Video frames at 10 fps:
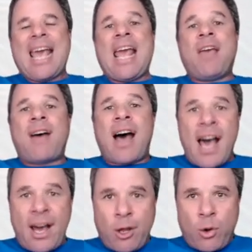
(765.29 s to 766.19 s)
If
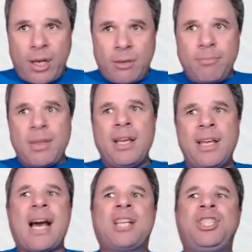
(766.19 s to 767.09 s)
adequate
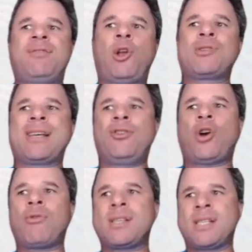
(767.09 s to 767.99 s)
cash inflows are
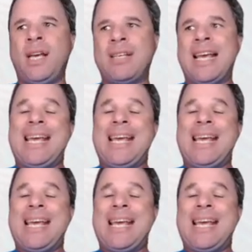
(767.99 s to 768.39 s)
not received,